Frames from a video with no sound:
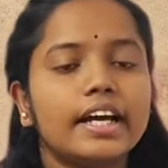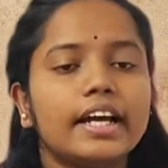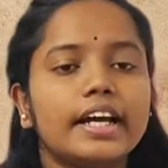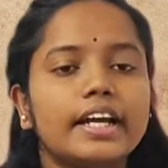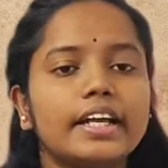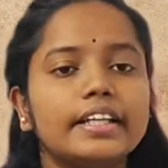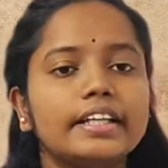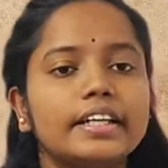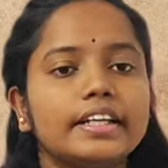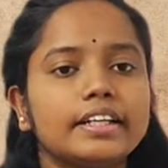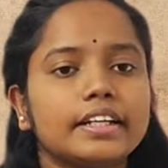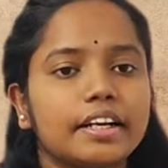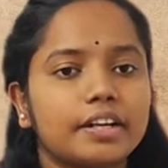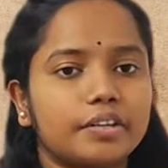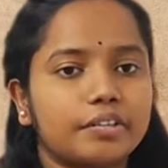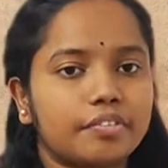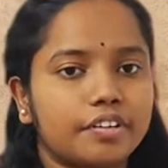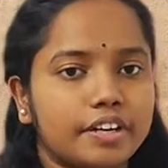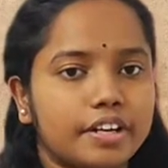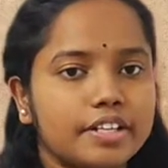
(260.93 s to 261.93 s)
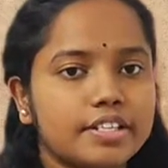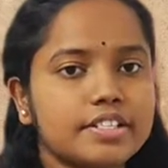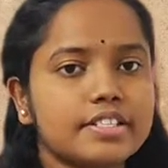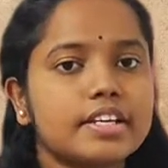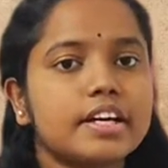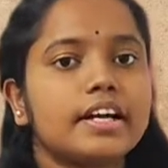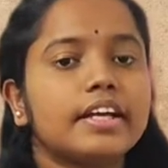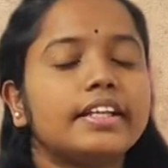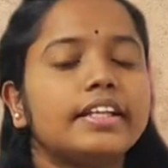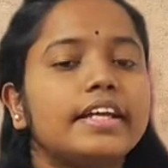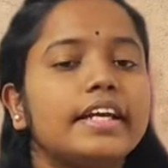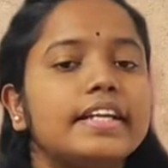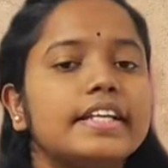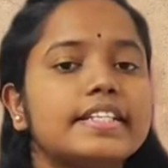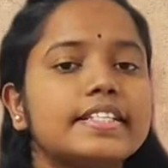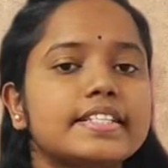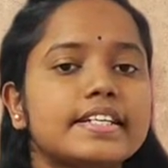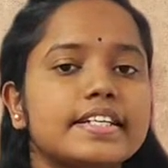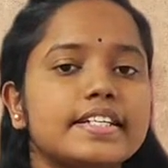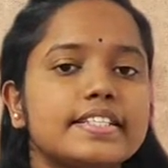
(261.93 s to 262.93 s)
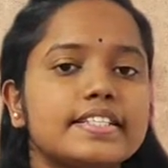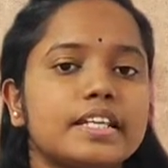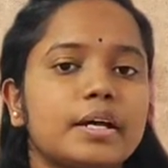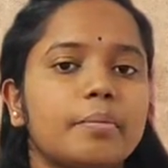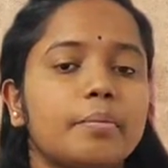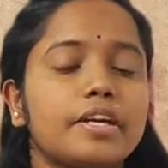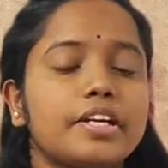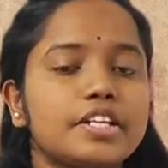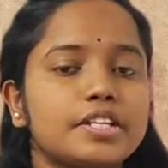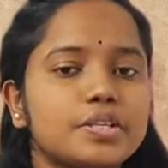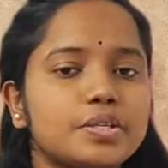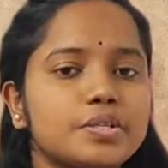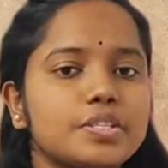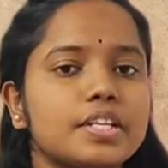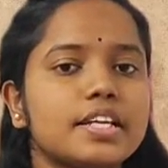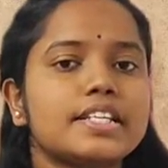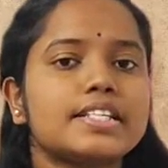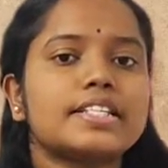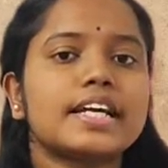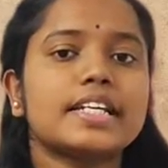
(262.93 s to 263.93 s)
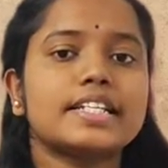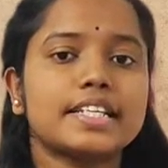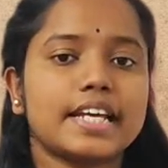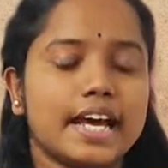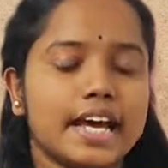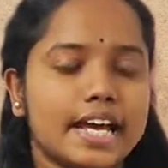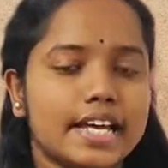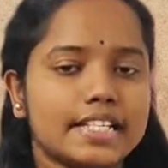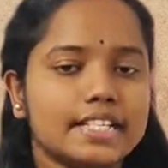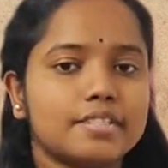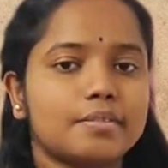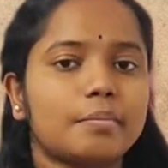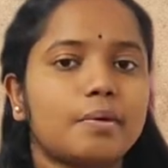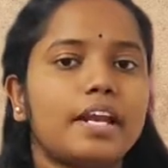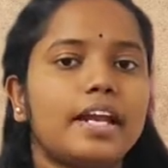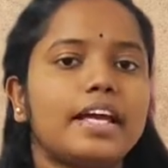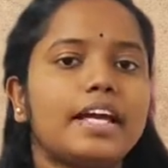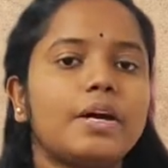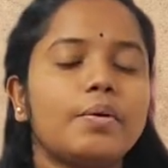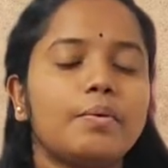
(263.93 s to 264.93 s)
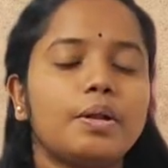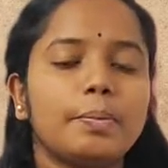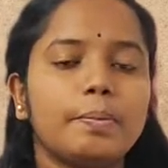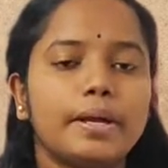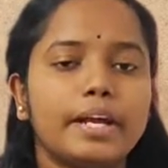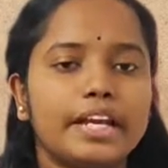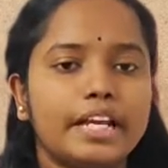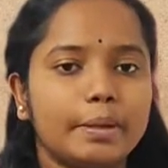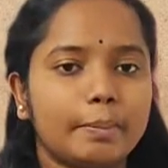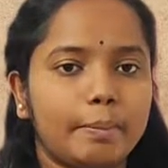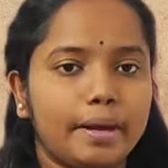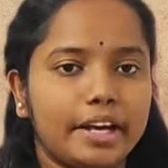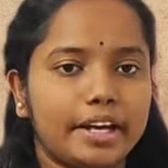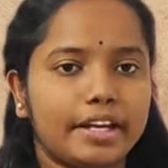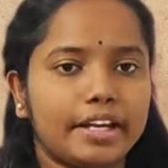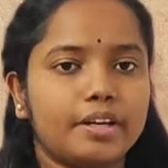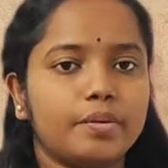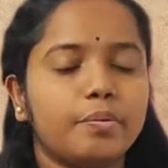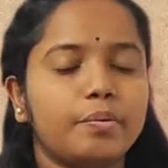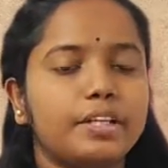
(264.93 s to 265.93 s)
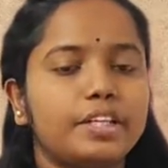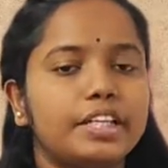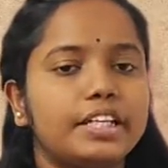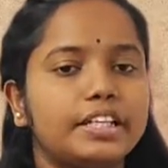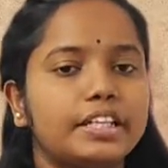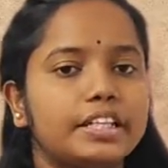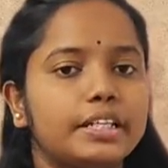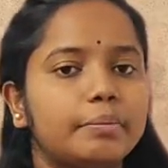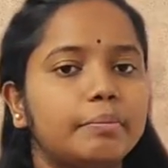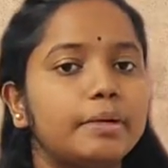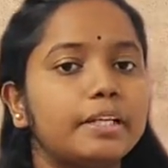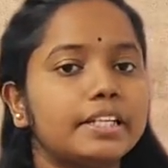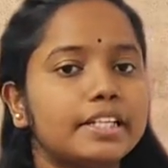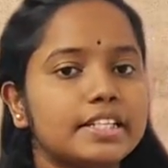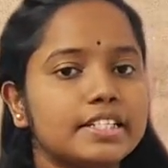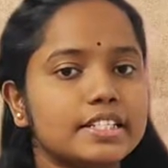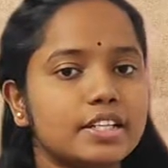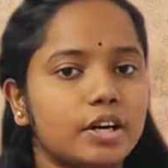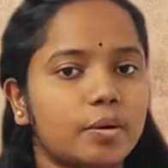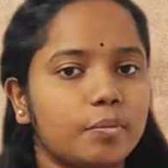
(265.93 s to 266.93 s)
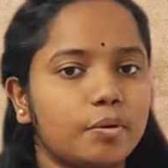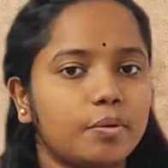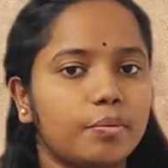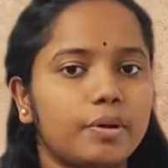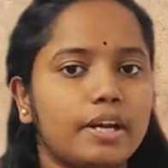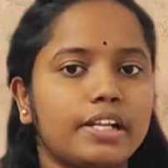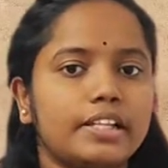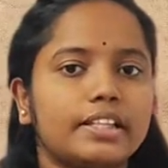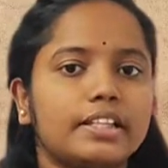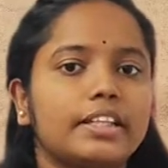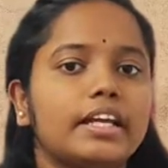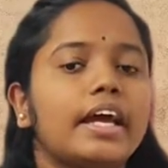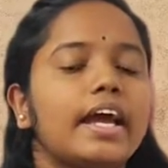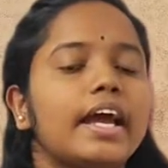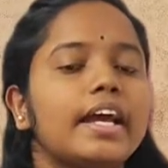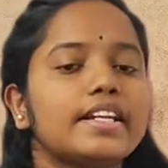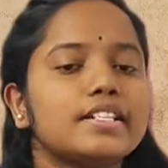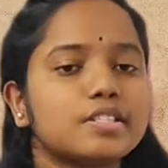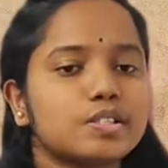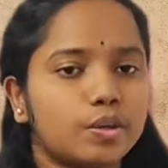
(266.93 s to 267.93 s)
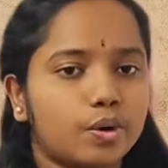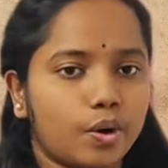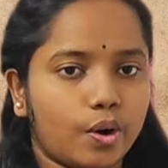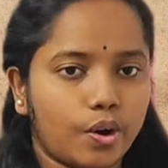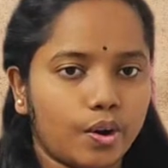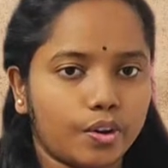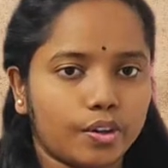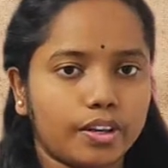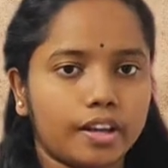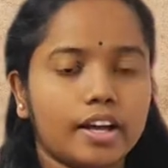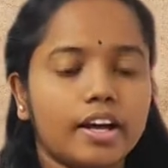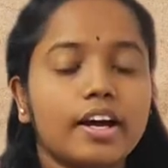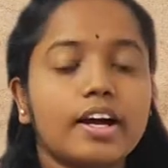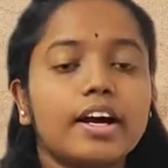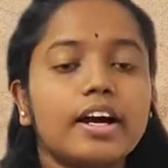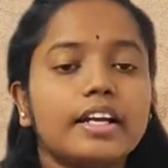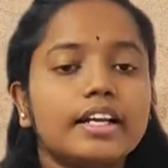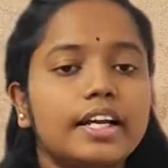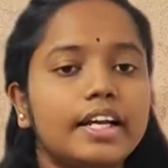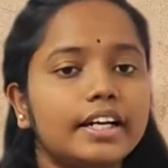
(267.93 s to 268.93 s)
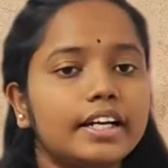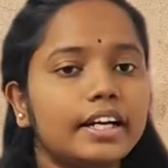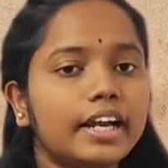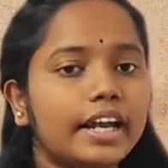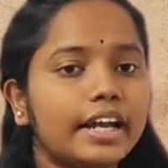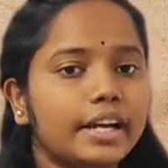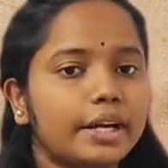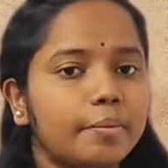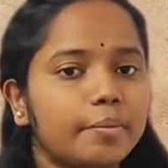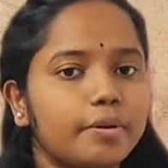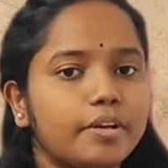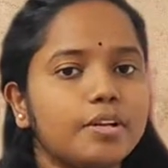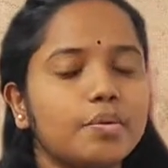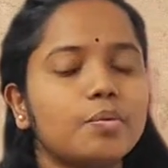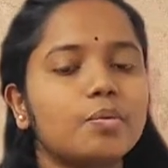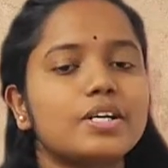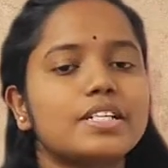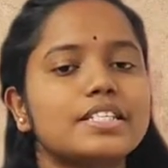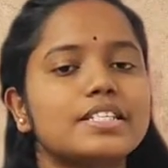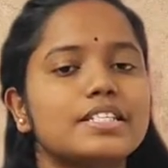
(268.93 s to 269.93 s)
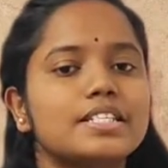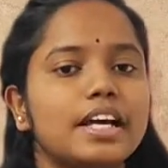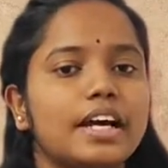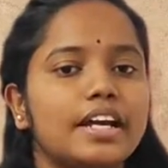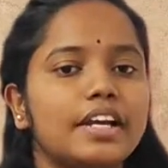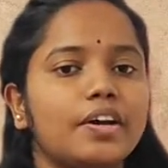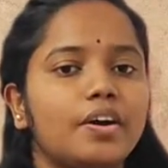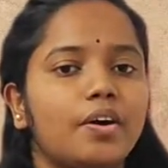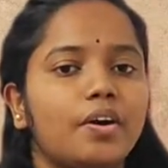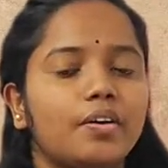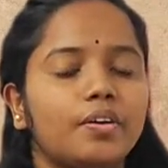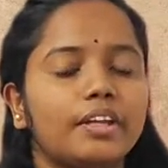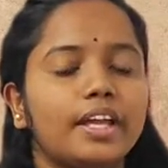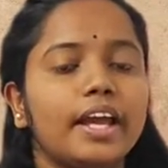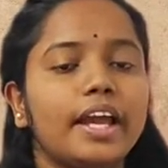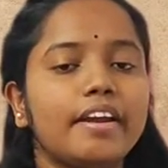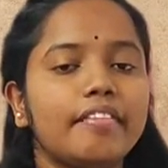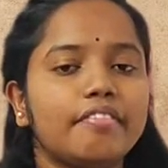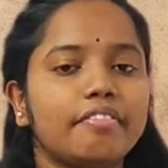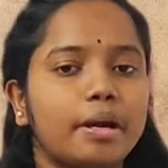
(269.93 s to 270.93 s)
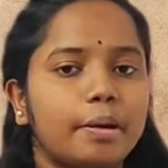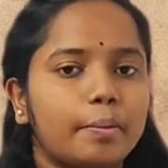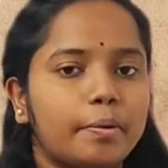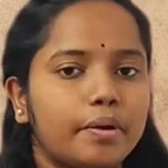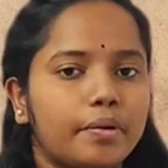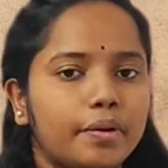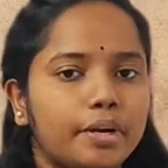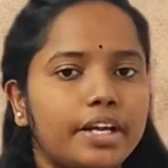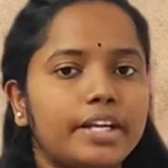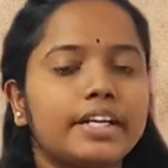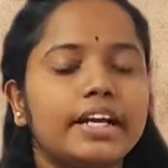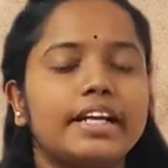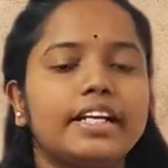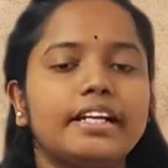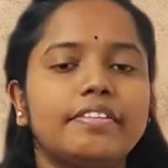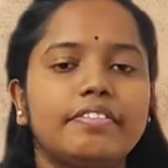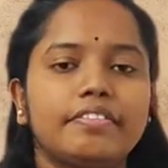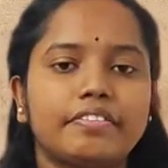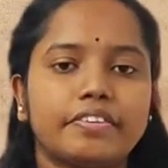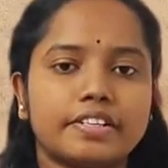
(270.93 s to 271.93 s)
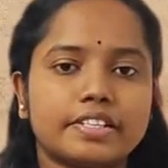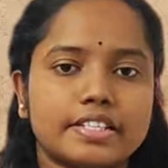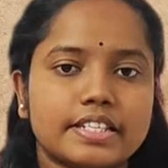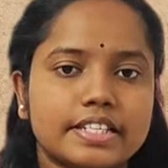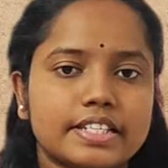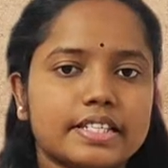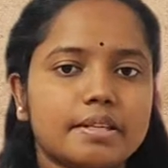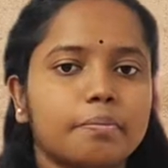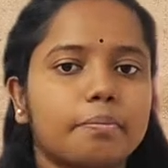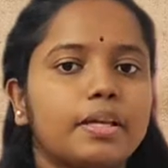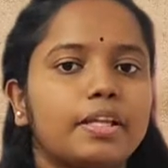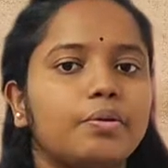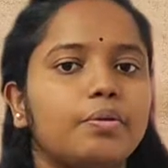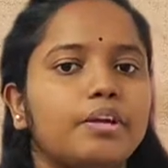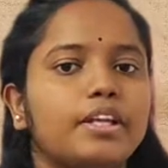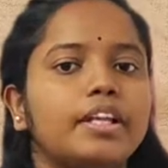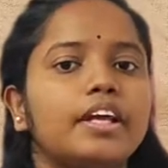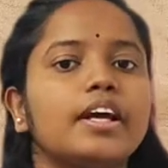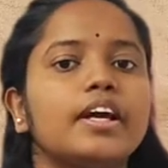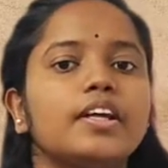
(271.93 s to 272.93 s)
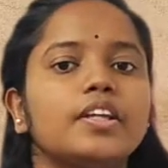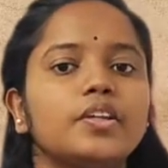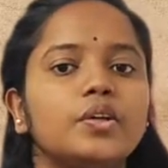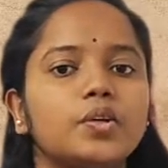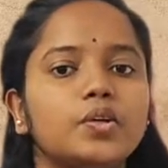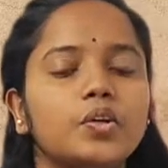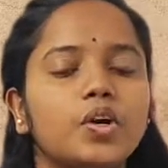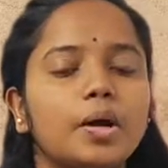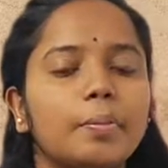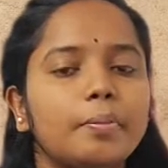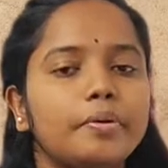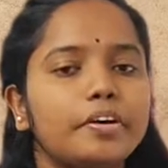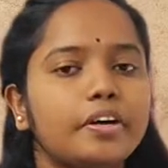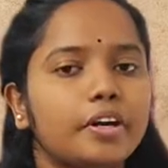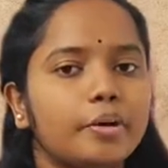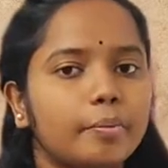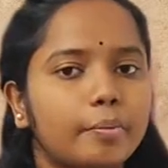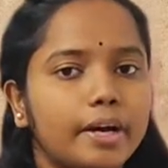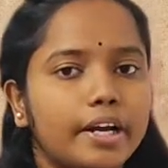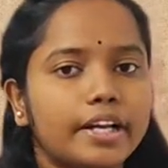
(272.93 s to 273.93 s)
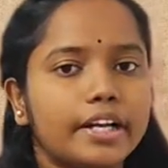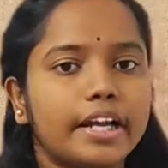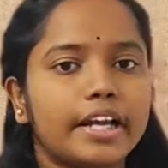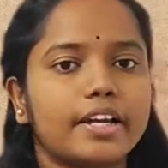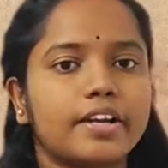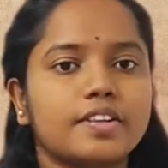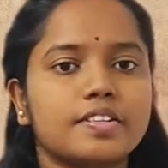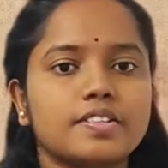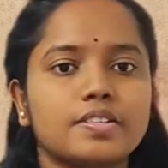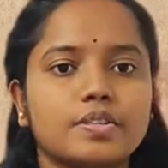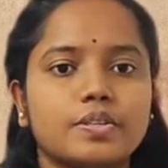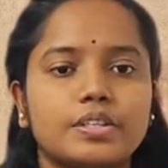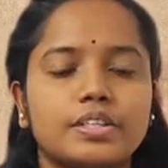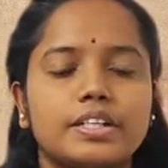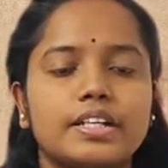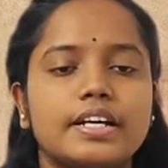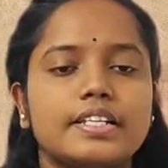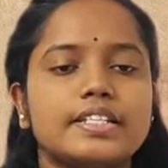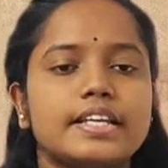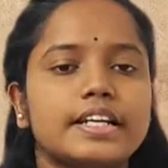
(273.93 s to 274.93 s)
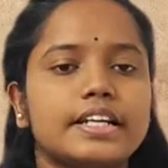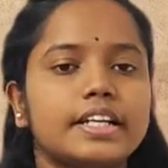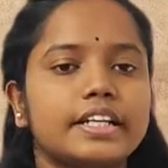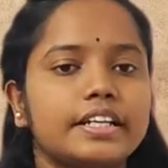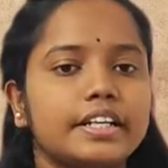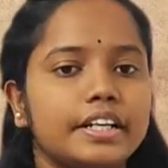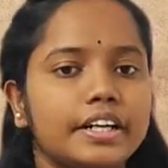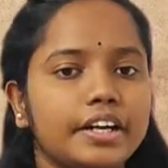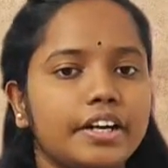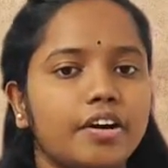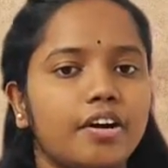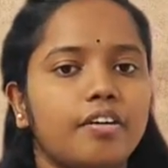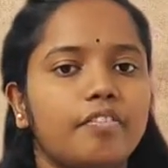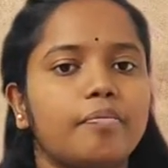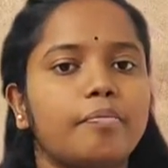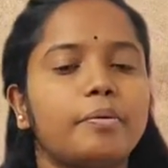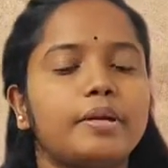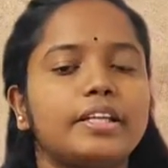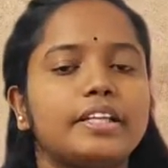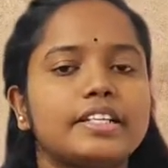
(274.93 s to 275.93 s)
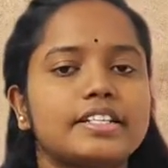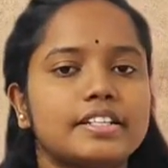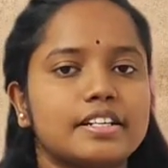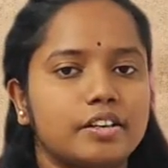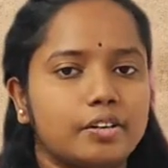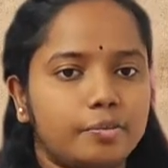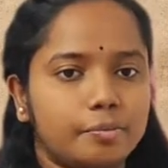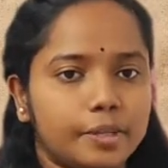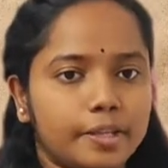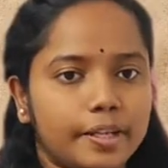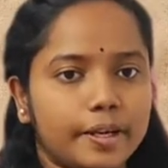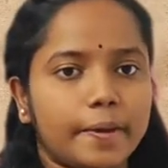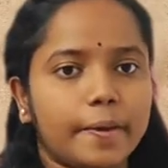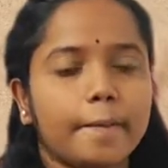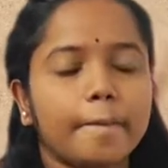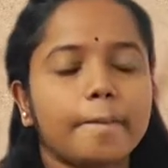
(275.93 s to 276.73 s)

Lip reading: In that conference, they discussed some issues such as Malaya will be independent within the British Commonwealth and so on. London Agreement was signed on 8 February 1956 between Tunku Abdul Rahman and also the Secretary of British Government.